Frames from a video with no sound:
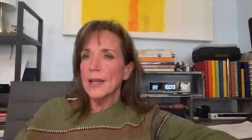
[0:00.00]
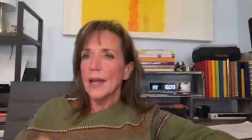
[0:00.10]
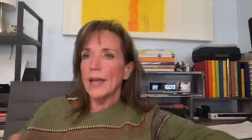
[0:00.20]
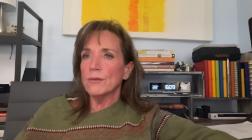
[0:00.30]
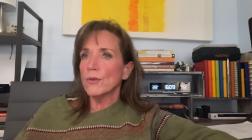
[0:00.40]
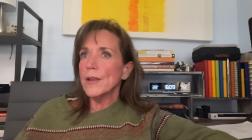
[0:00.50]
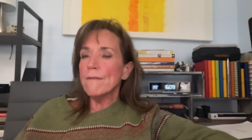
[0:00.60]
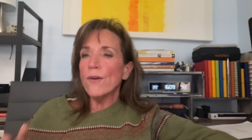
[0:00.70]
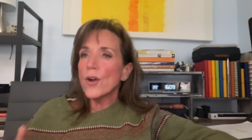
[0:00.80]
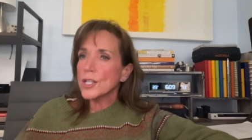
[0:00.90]
and
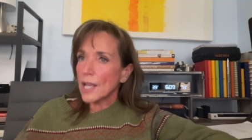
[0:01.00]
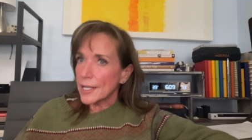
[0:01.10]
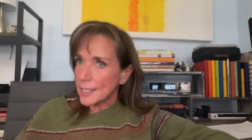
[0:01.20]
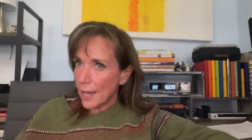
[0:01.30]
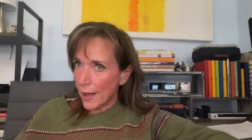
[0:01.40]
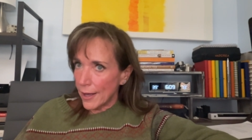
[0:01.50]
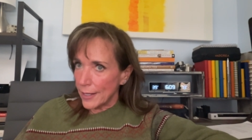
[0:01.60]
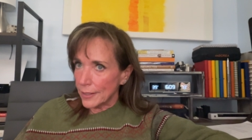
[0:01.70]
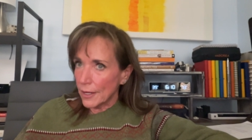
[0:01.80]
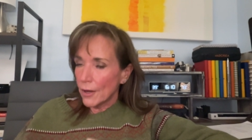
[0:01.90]
reinforce a
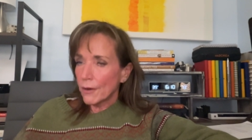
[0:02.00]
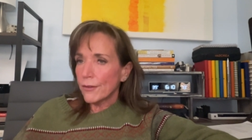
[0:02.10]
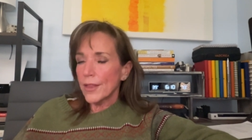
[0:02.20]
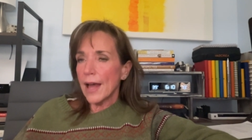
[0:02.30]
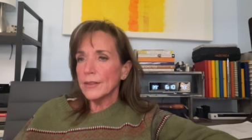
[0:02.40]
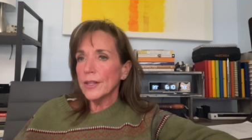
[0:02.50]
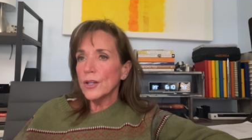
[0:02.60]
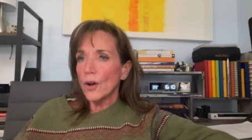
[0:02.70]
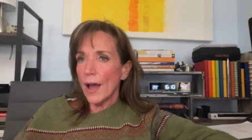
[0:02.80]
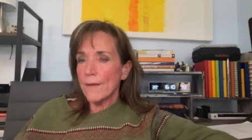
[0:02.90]
ton for that
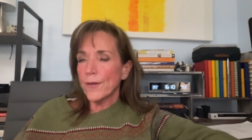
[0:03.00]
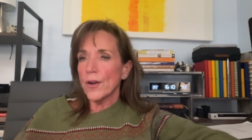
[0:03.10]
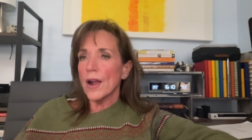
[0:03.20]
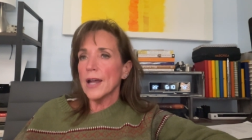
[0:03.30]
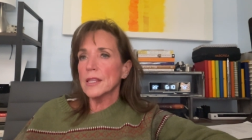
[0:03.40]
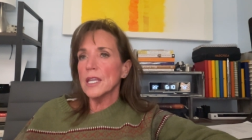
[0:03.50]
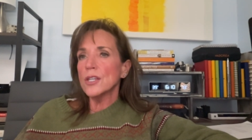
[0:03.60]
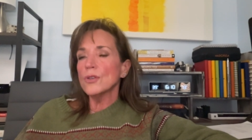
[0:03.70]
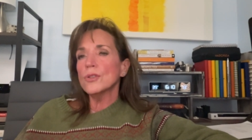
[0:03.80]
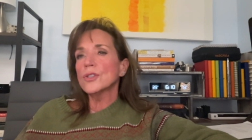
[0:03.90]
little effort, I think
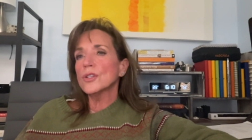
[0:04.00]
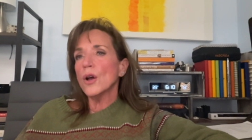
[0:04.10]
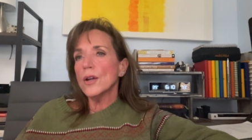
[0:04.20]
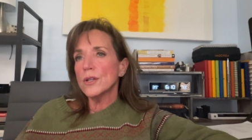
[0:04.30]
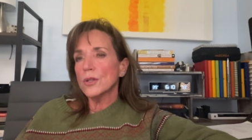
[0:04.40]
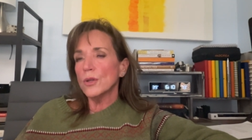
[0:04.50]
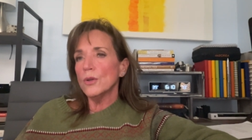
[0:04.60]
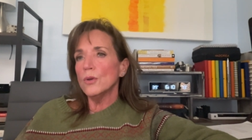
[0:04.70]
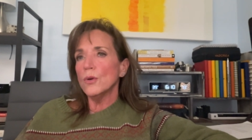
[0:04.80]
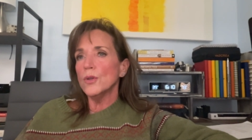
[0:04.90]
you'll start
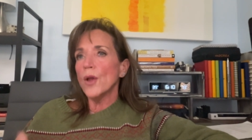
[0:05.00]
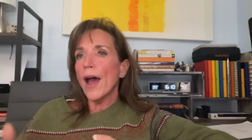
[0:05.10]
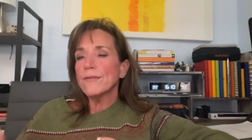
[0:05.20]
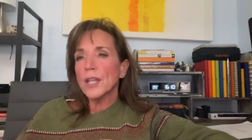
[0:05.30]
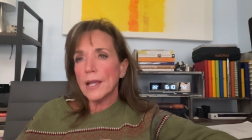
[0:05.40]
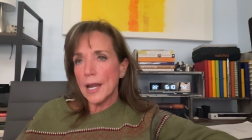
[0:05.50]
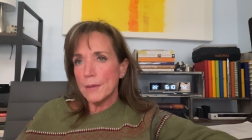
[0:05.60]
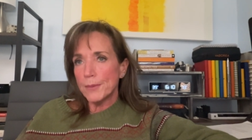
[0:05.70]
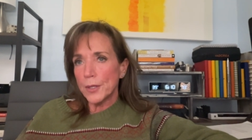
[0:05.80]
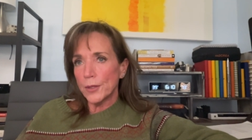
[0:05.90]
to, you have to kind
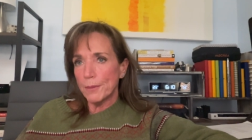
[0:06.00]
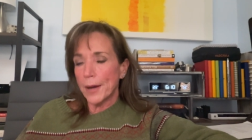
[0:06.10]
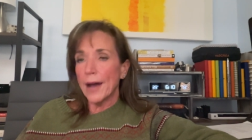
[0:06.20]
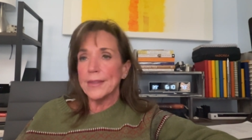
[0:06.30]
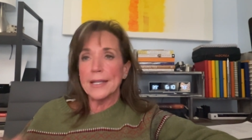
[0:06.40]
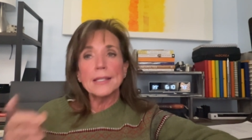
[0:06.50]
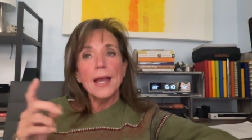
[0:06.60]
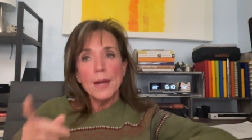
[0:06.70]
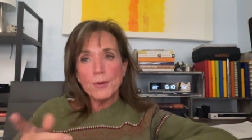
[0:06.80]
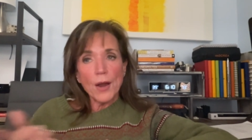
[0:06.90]
of build upon this.
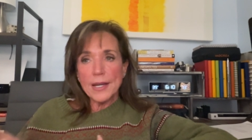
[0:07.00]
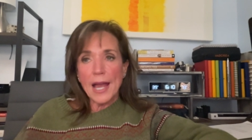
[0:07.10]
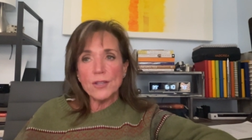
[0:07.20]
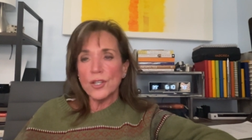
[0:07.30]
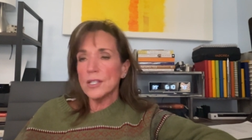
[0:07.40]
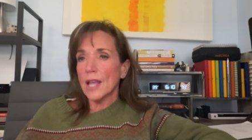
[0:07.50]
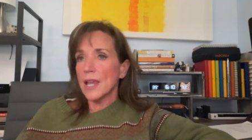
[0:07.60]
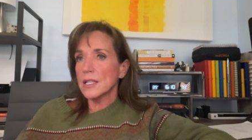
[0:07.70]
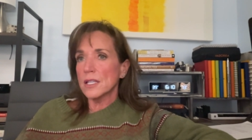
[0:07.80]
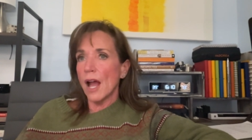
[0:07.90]
But right now she's
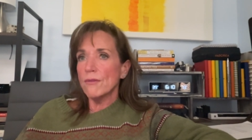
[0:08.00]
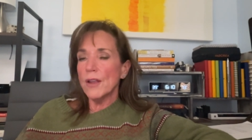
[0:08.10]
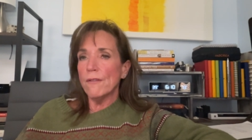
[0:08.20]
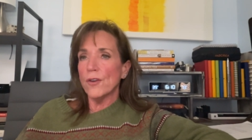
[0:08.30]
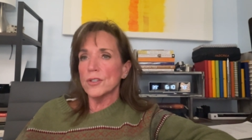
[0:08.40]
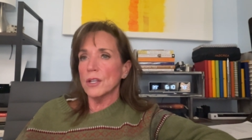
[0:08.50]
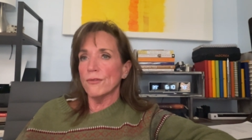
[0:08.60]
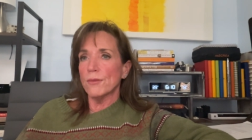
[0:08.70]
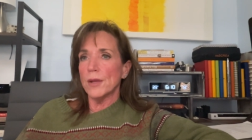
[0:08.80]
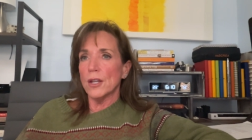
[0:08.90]
saying it's not reinforcing
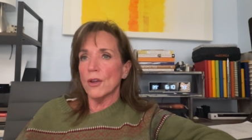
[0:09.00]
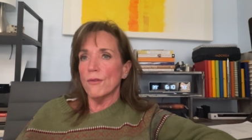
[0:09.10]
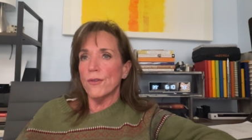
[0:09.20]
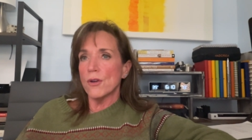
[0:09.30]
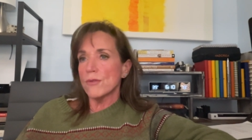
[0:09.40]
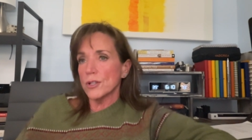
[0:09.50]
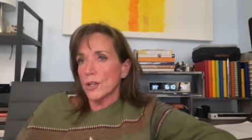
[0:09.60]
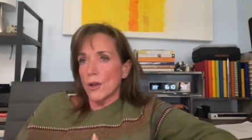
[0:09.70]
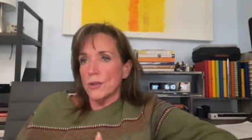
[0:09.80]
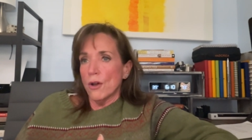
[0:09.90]
for me to go forward, so
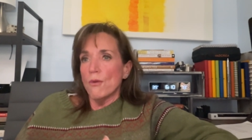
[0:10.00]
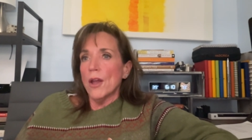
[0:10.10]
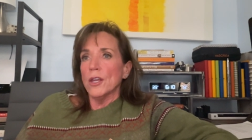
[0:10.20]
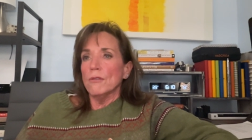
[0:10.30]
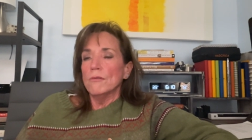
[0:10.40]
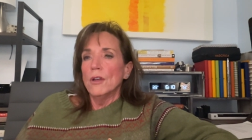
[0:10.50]
I don't want to.